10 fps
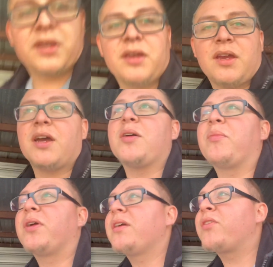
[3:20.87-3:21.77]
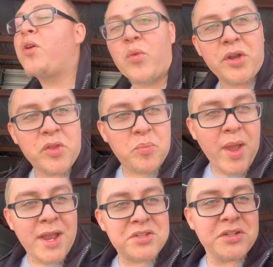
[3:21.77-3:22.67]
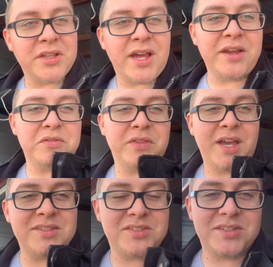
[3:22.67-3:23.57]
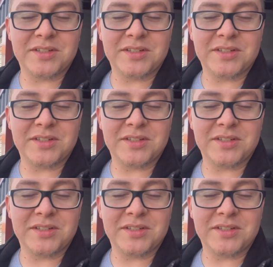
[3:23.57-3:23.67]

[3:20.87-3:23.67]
I've got one other passion in life, and that's